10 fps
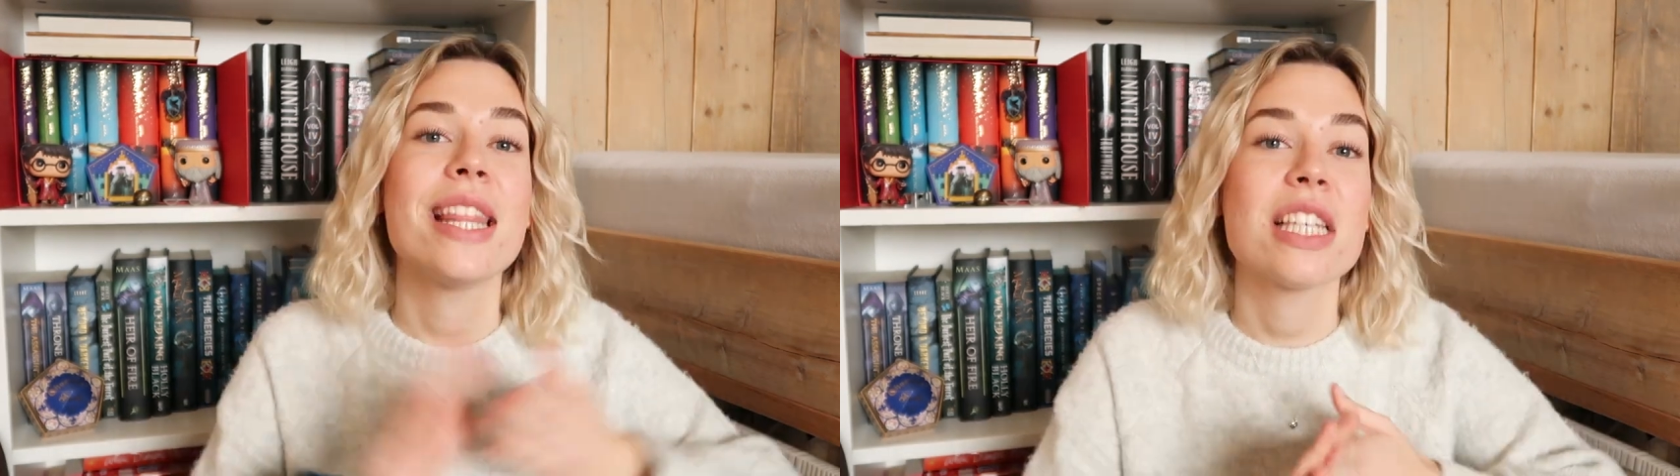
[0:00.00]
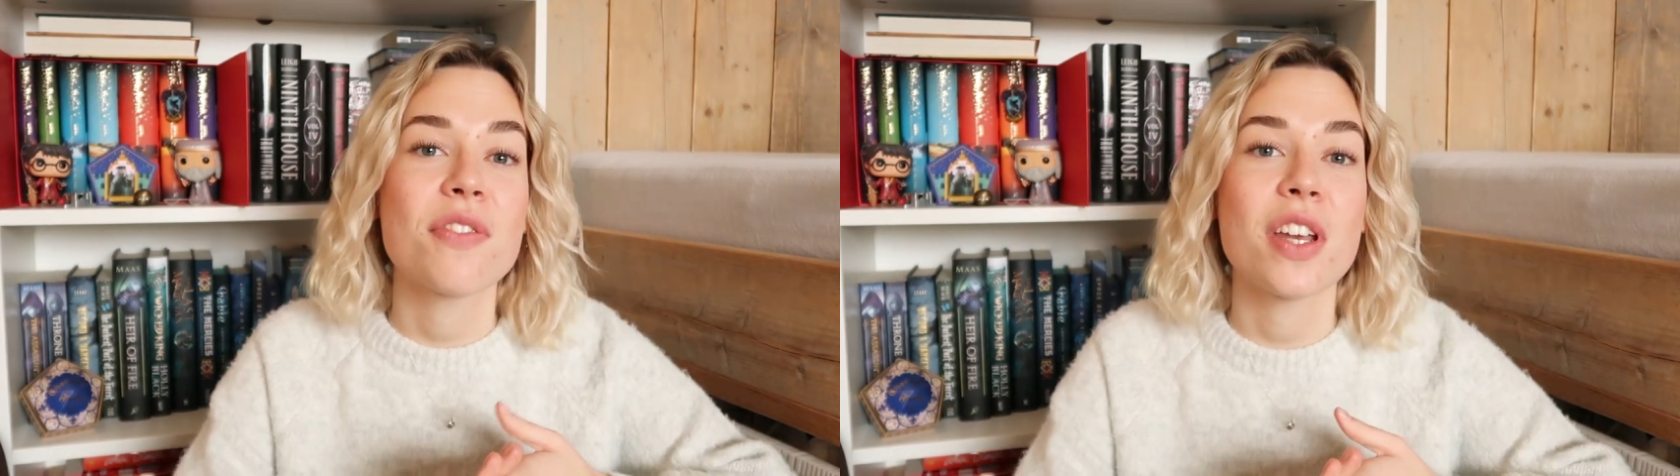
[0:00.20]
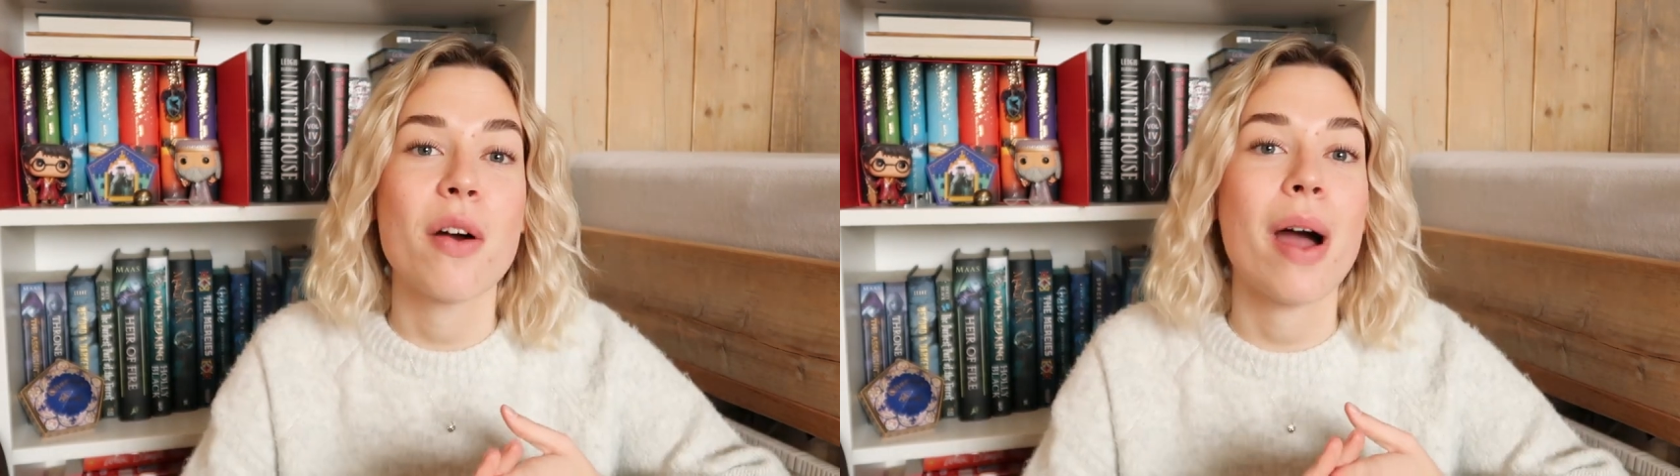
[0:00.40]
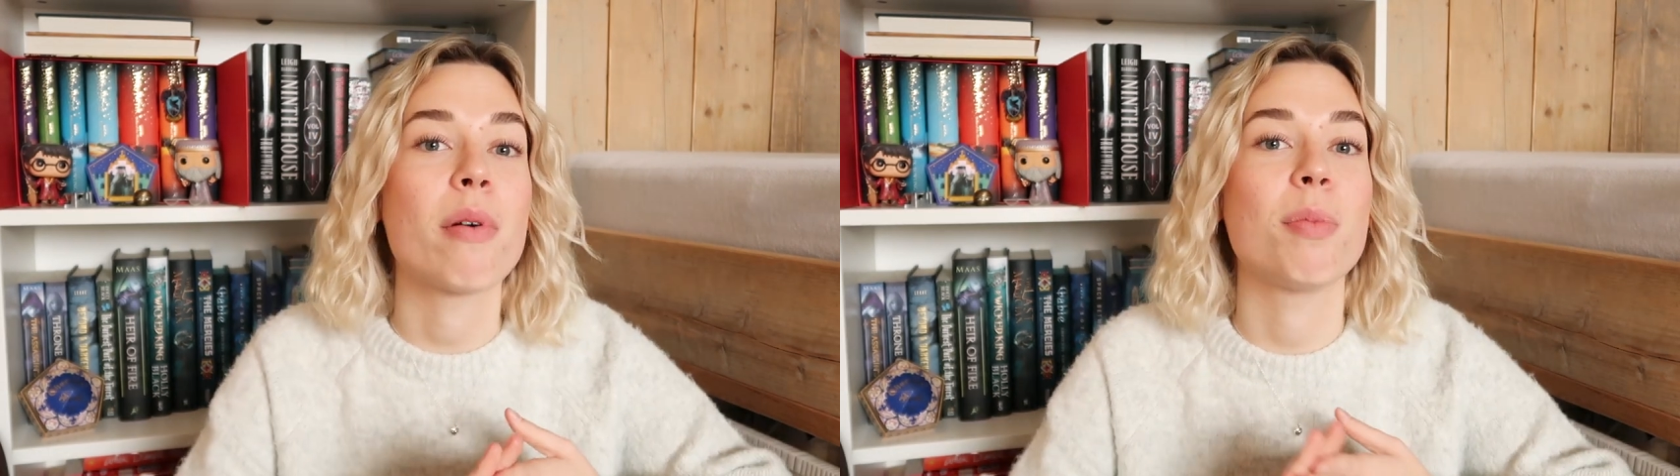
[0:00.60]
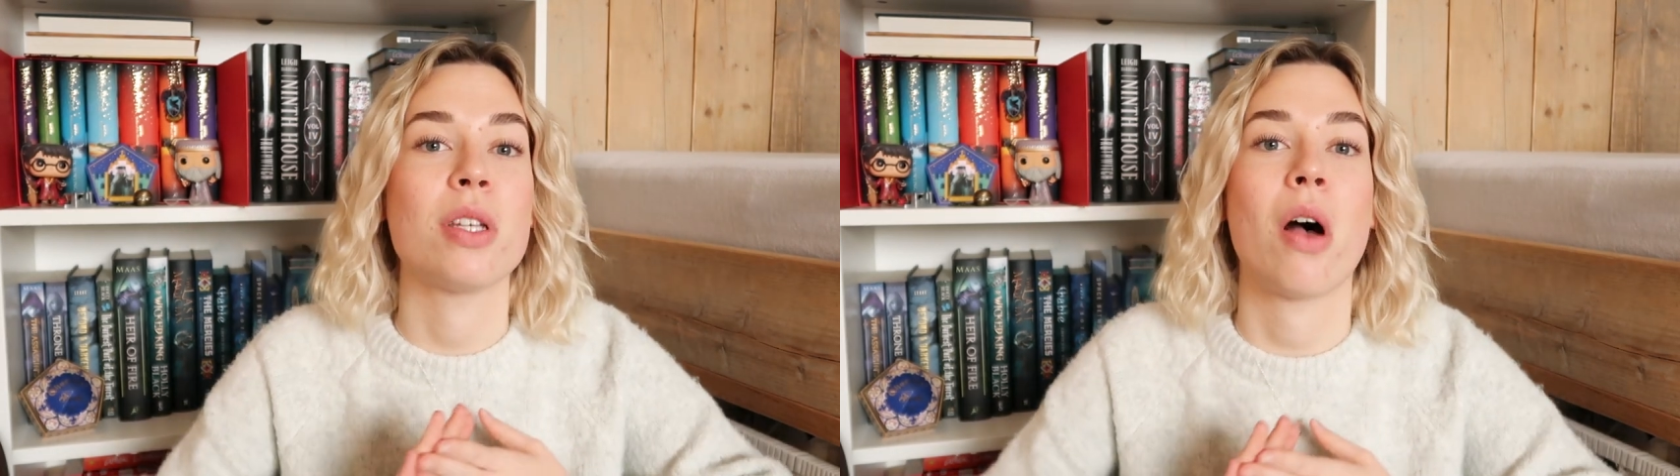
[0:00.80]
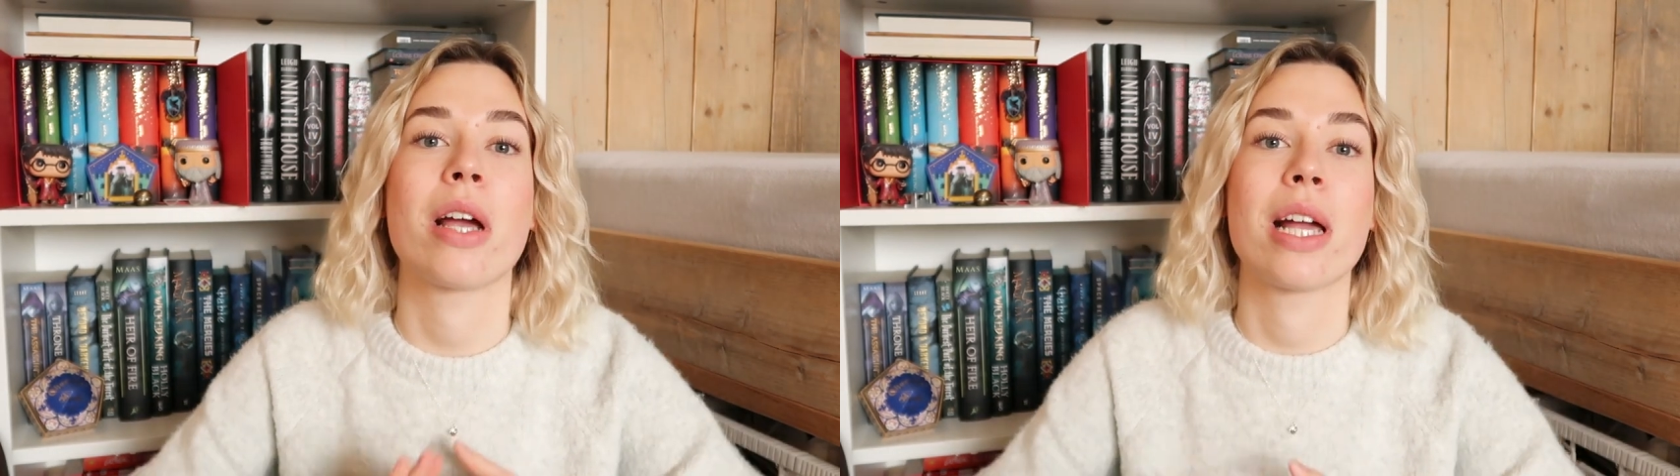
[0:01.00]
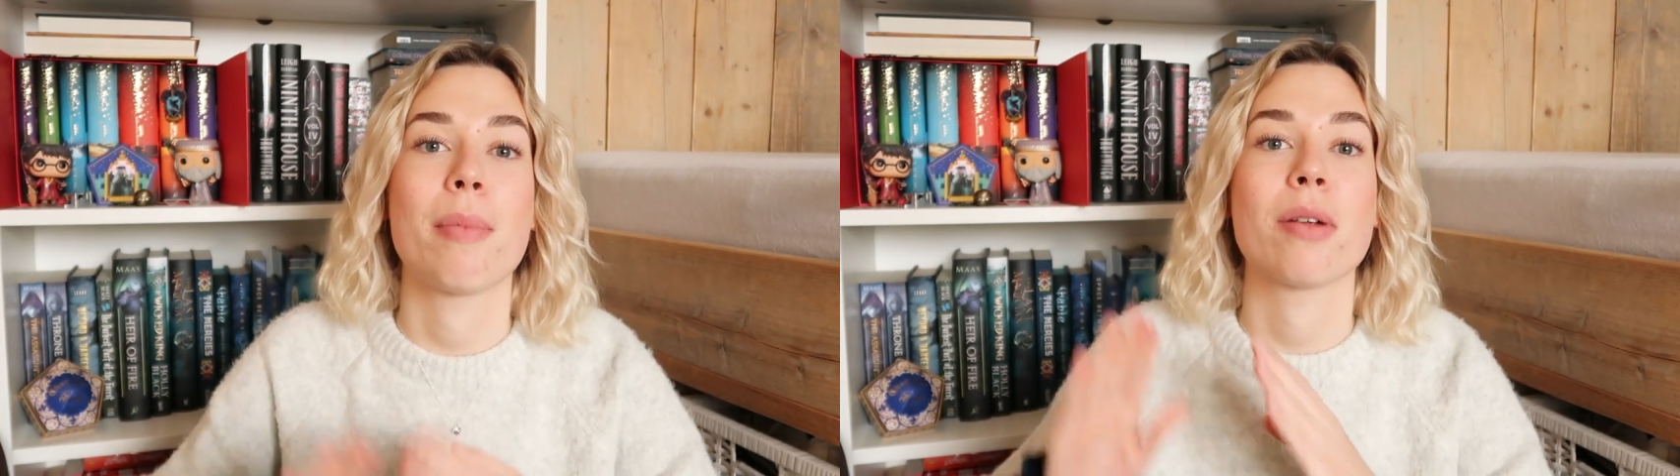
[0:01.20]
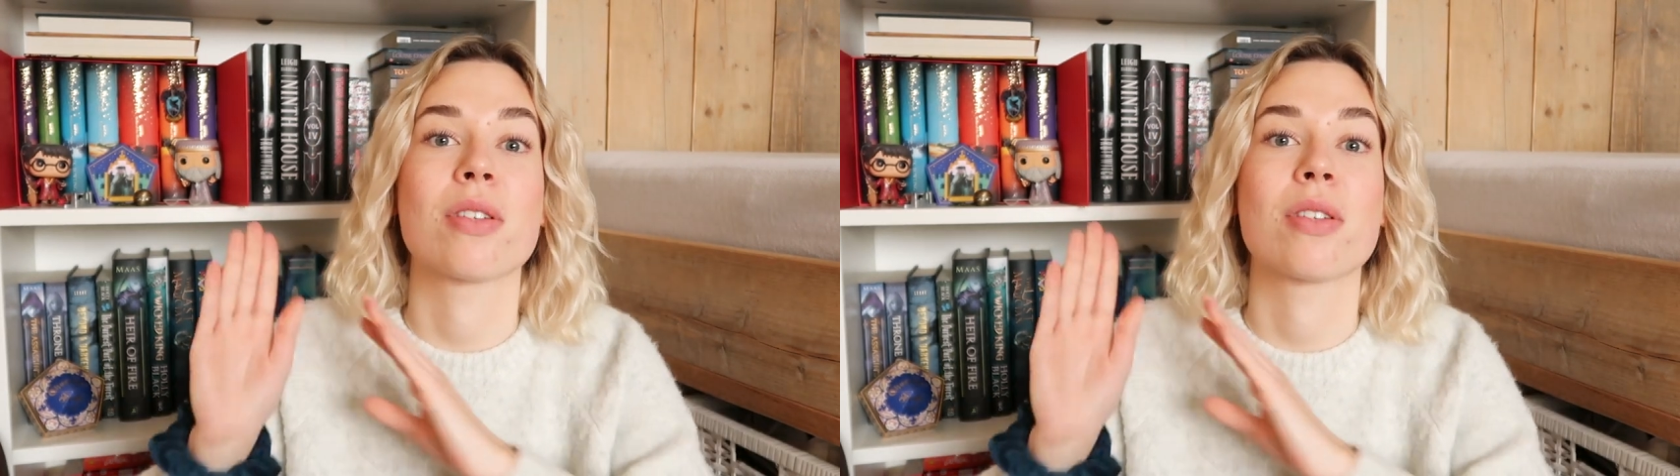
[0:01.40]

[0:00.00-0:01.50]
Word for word: In this video, I will be talking about